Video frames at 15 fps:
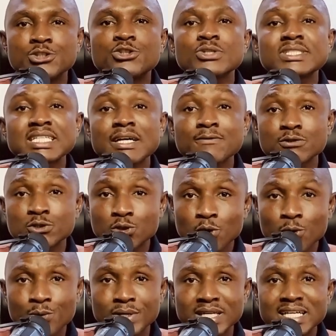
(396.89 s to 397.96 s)
Joseph's
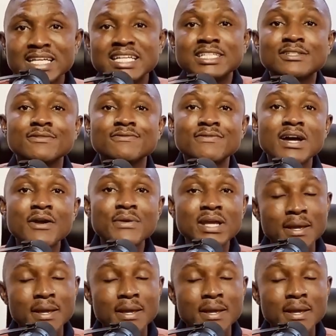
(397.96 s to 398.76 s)
story is very